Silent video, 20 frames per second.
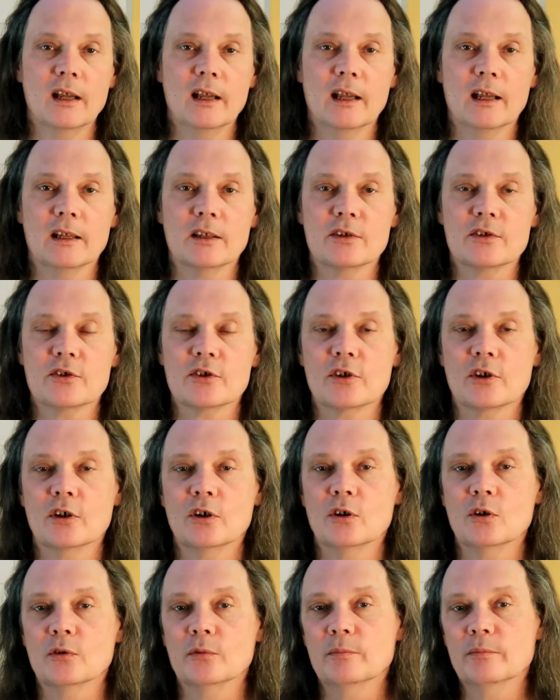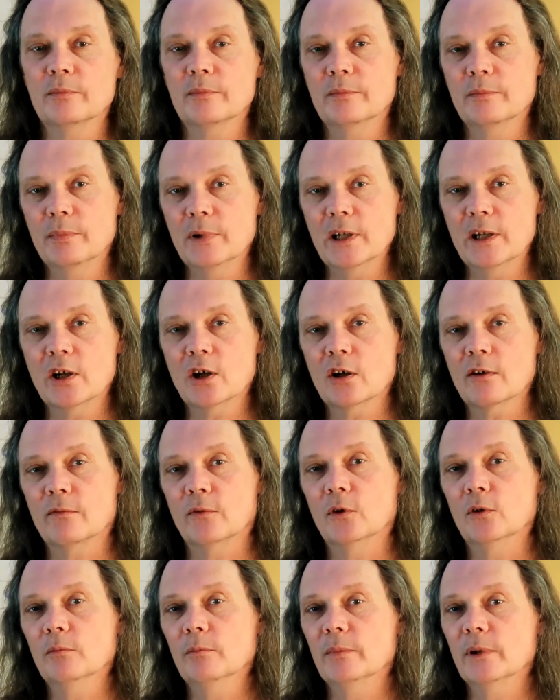And so be
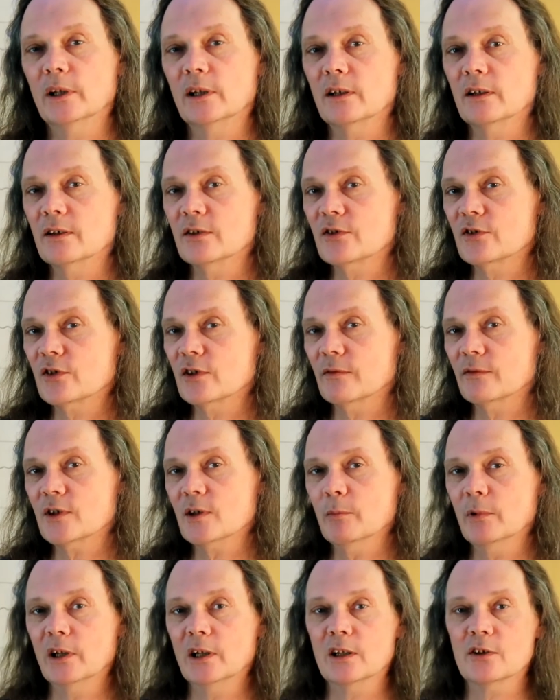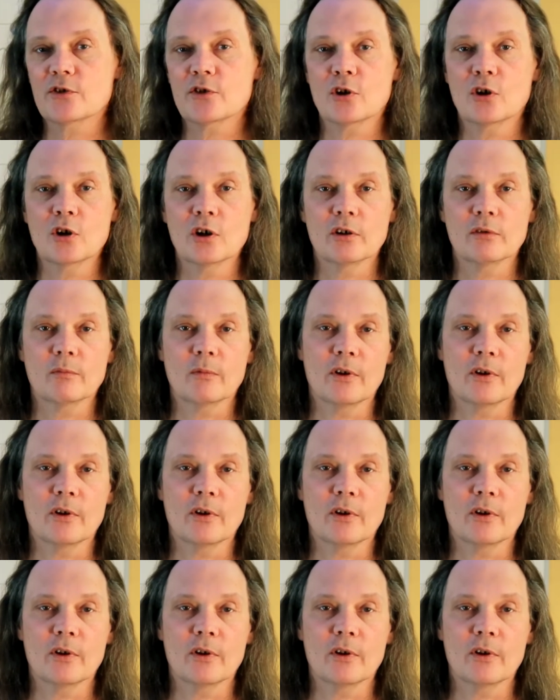careful because if somebody gets hurt,